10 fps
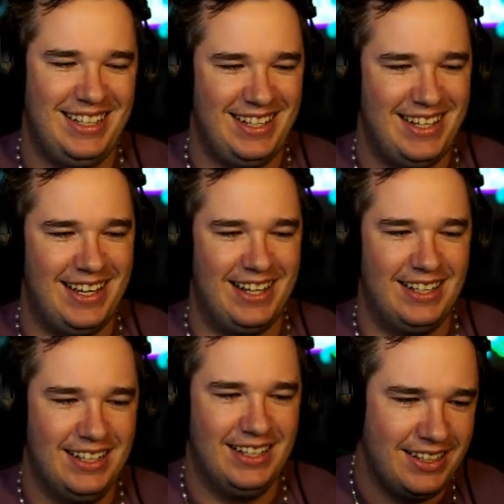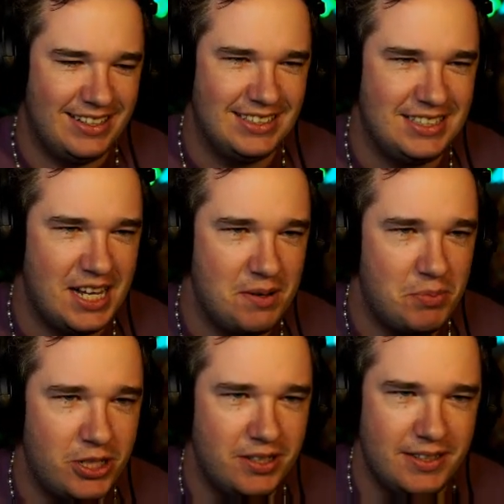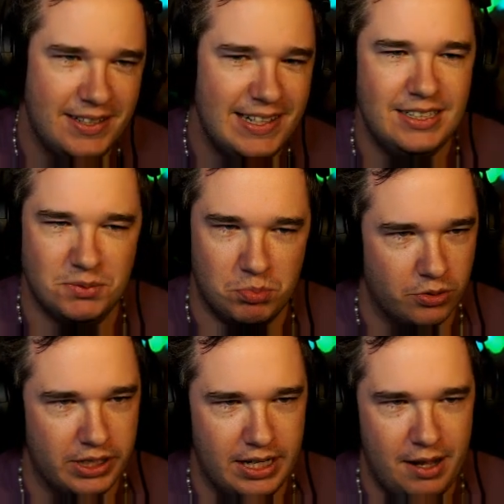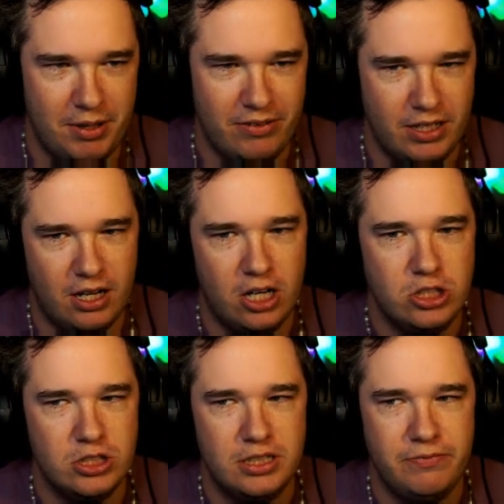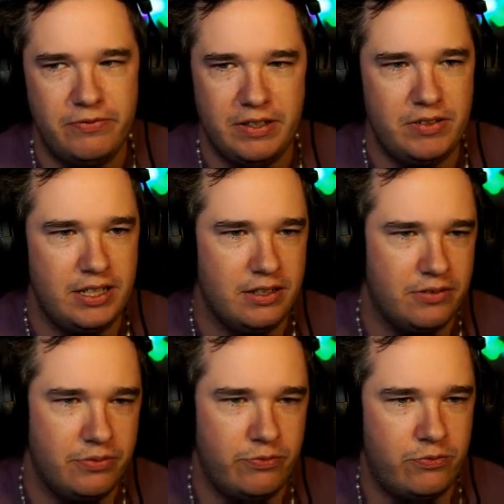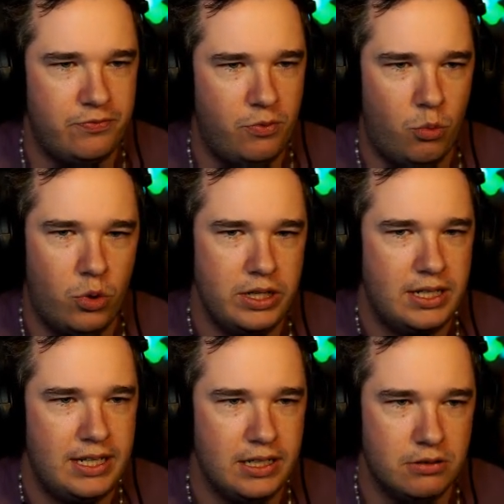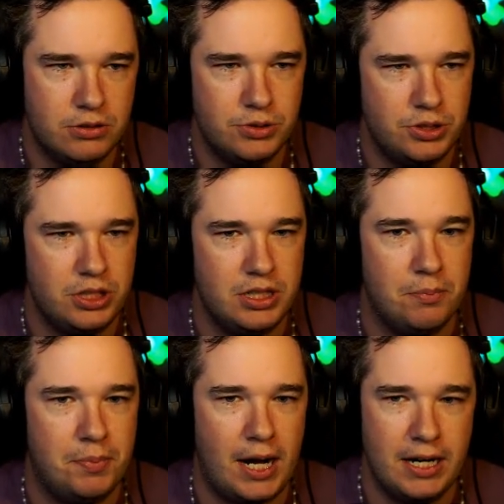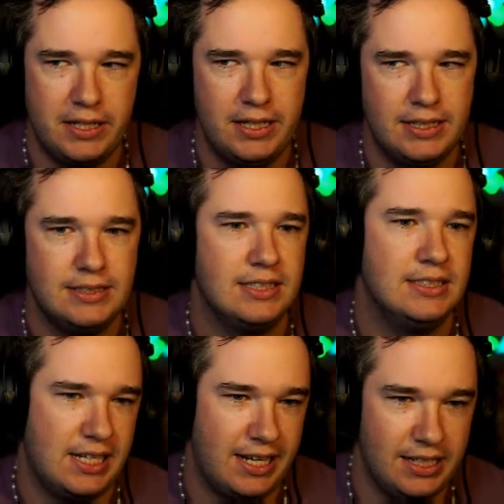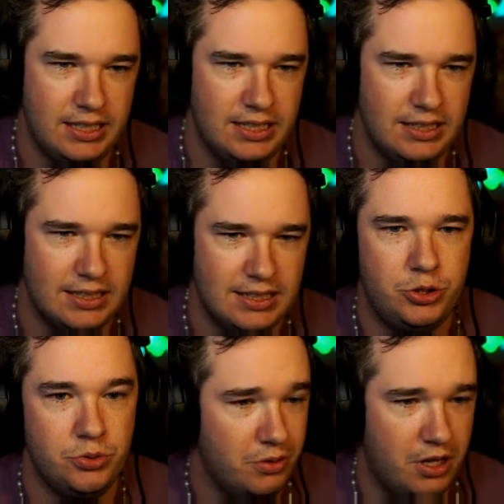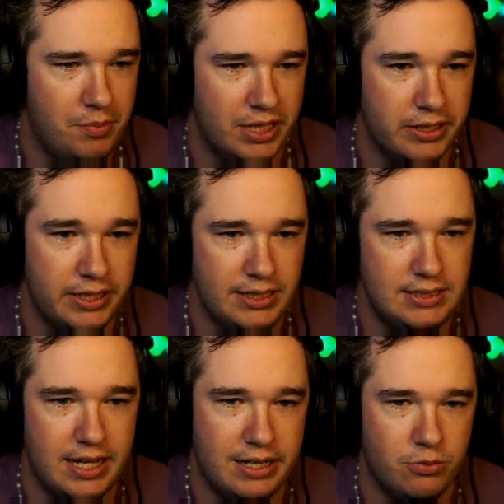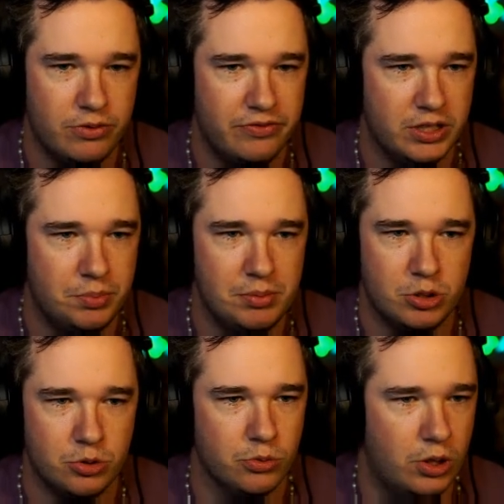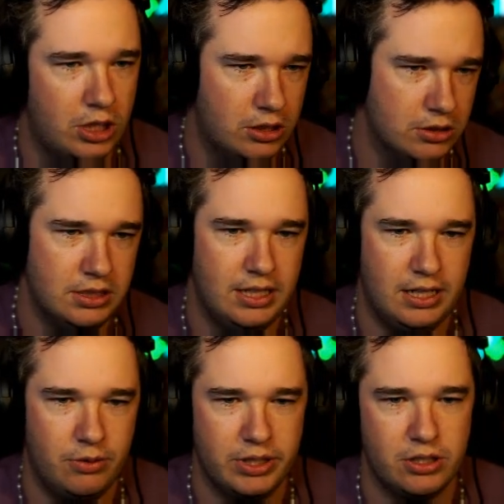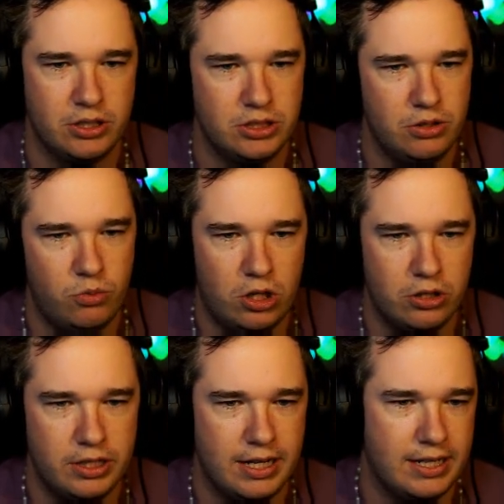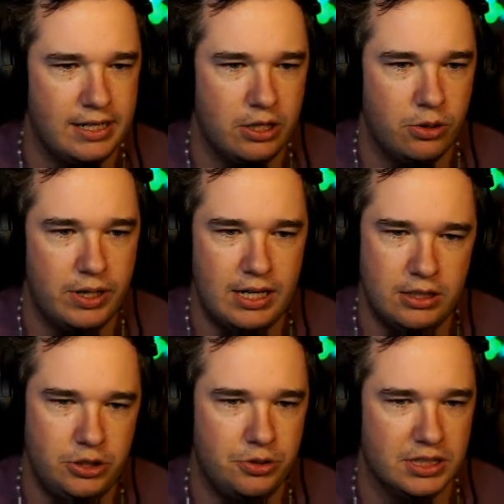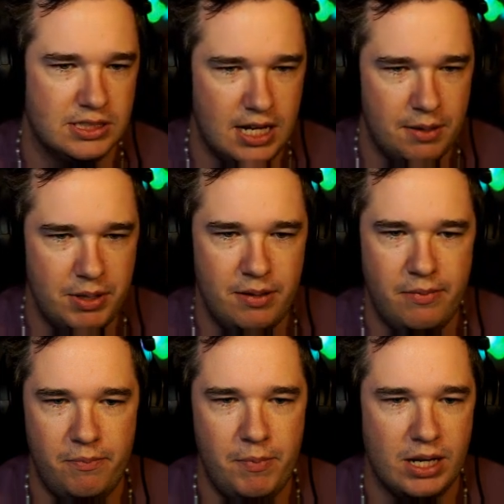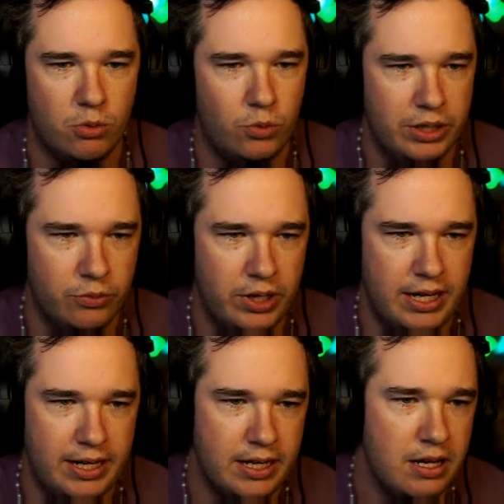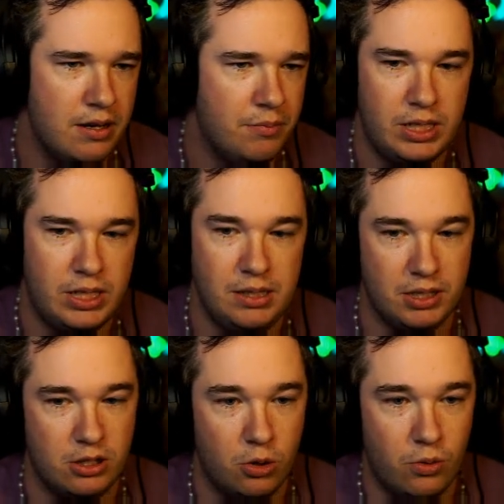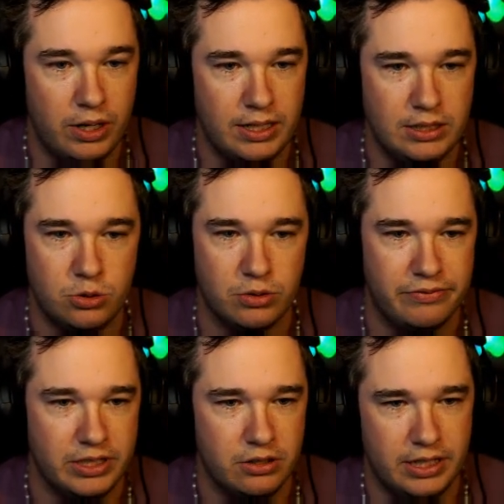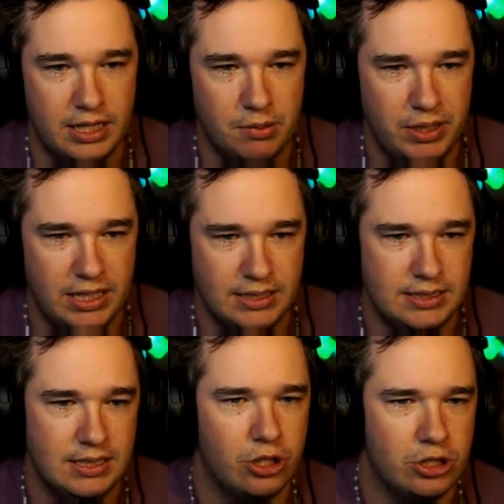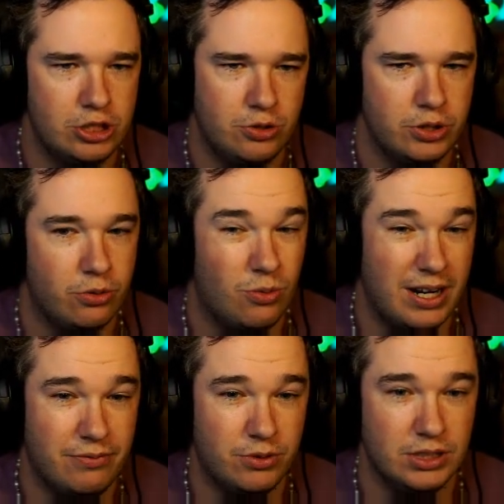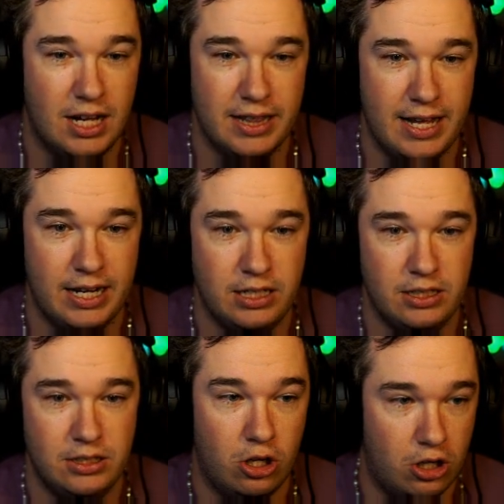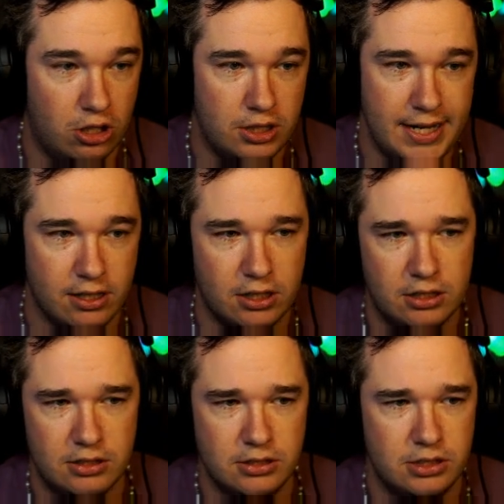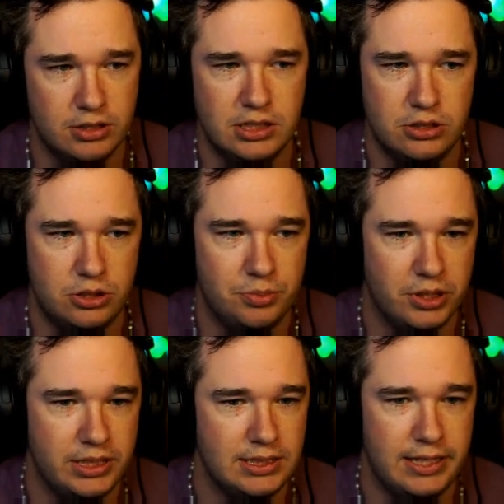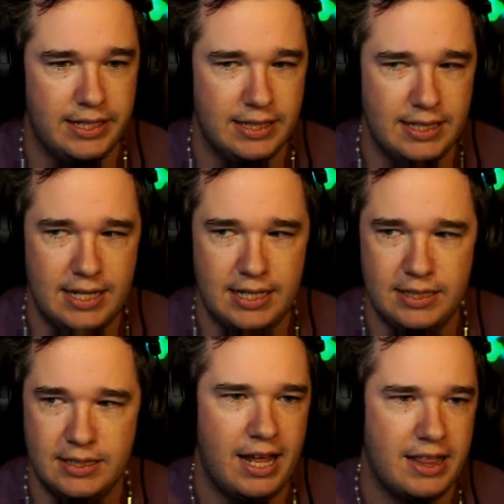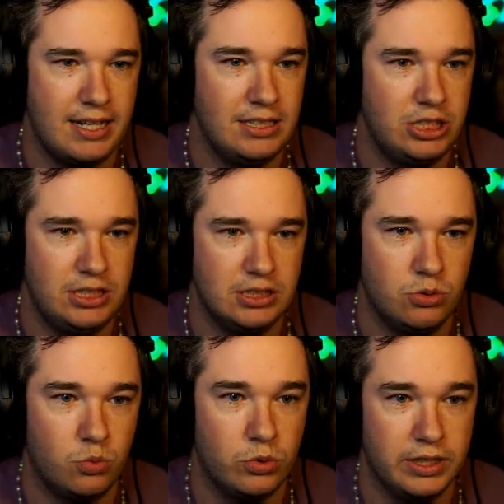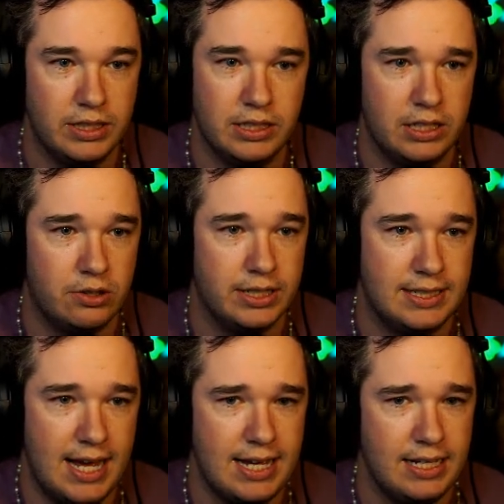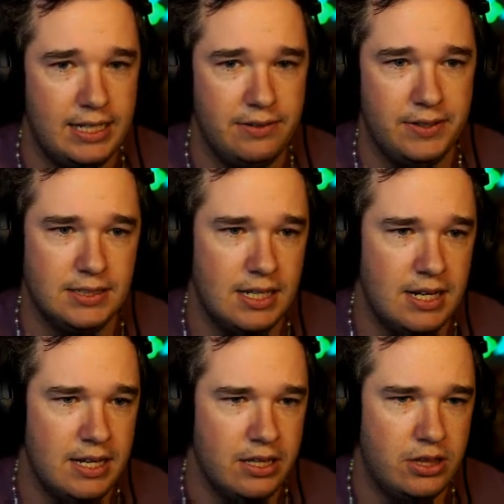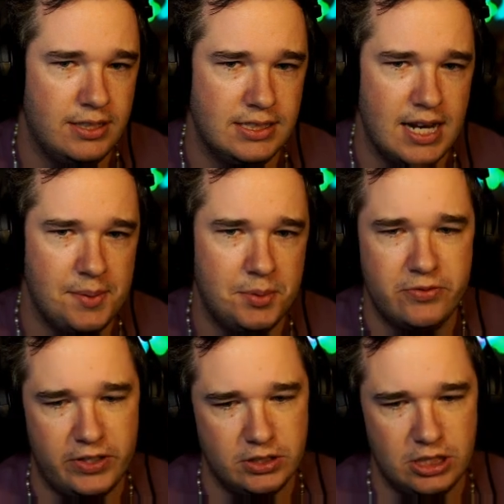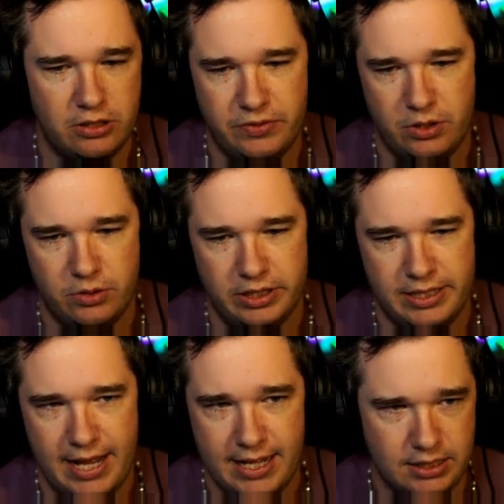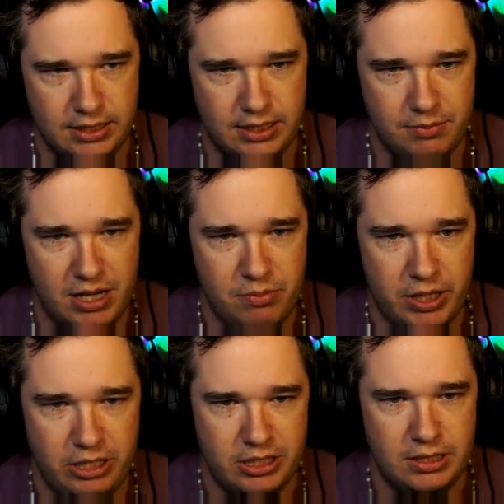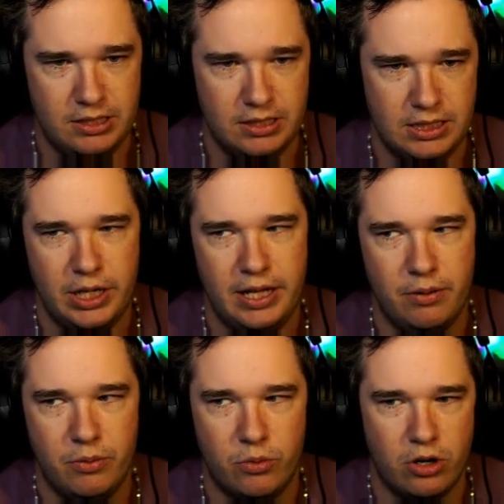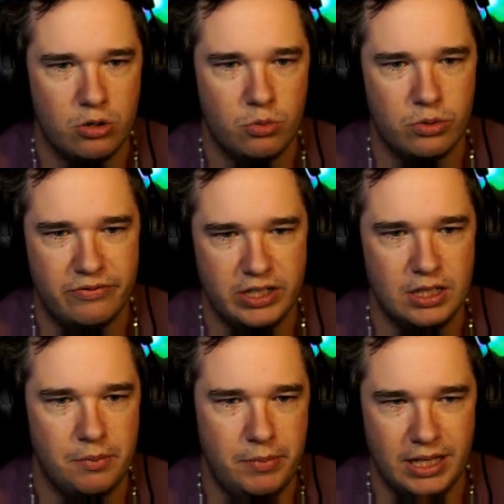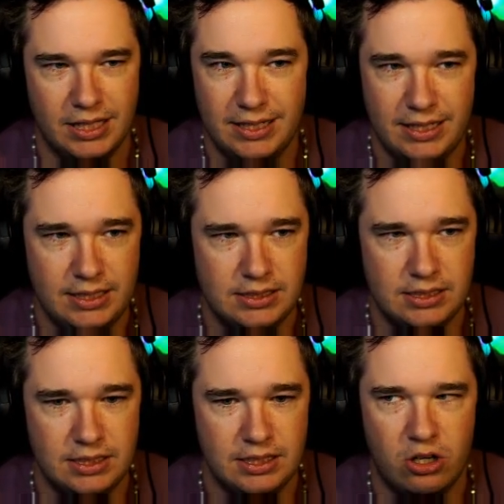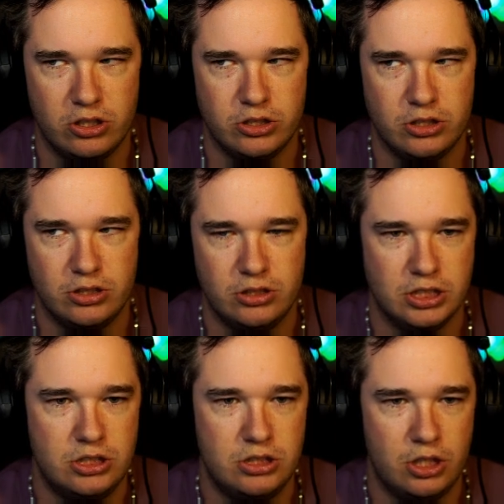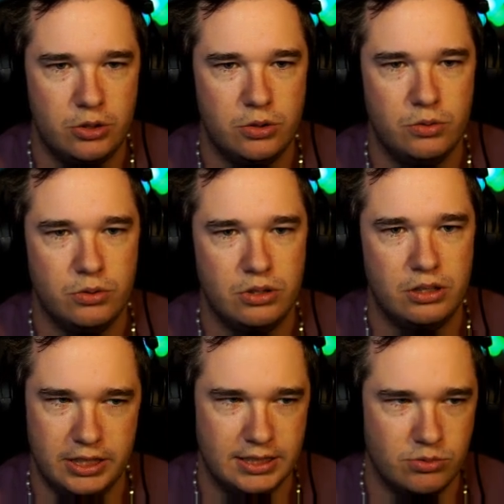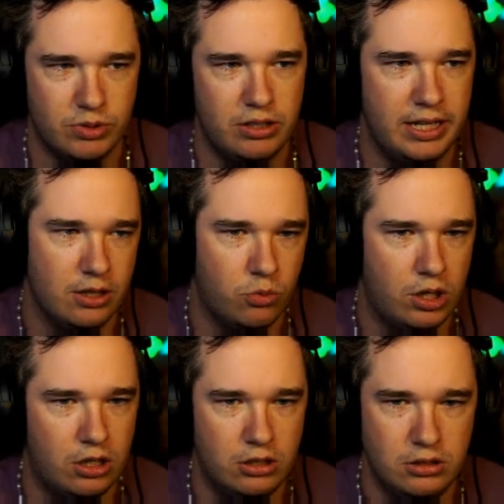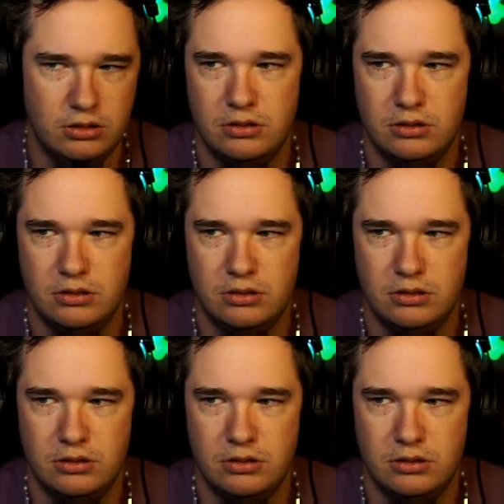Yeah. The sniper is broken. I mean, 150 of 1 kill to the body is insane. 2 abilities that can reveal people through walls. With their wall that can go out, you can stop it, make a one-way. keep it going to reveal enemies. Charge on the rifle is not that long at all, so it's super easy to get that. And I think she's really good on attack and defense. The sniper falls off on attack, in my opinion, but her reveal abilities are just so good as well in the wall.